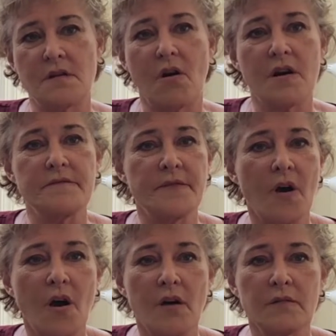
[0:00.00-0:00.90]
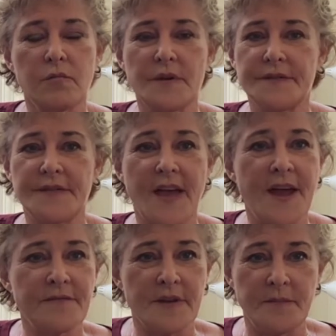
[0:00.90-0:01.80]
are involved with
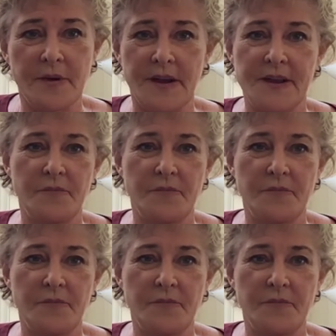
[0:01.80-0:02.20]
everybody.